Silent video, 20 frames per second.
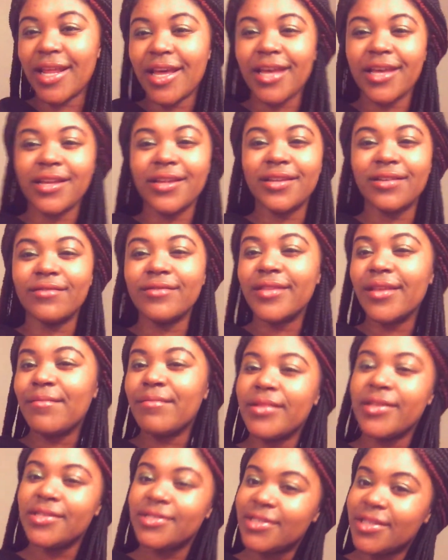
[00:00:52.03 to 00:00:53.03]
Like, don't that
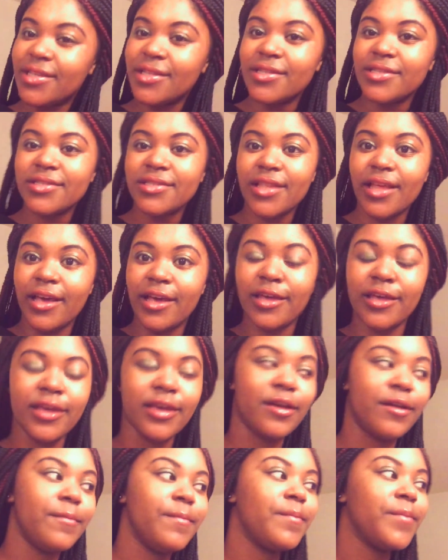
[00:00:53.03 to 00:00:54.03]
make sense? Like,
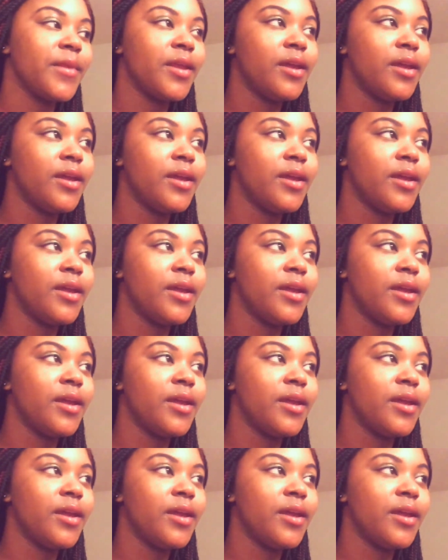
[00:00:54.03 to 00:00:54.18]
yeah.